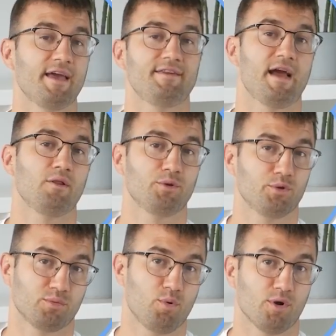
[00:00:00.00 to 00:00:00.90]
and download
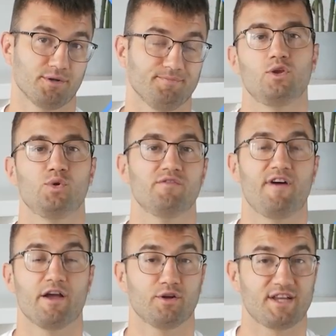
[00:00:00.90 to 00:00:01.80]
your report. You can
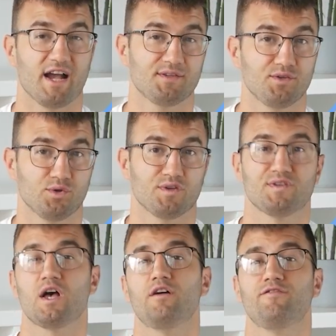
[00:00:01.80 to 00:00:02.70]
file your taxes
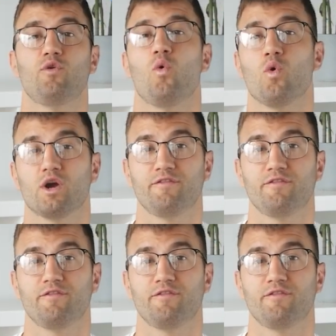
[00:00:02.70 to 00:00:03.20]
yourself, or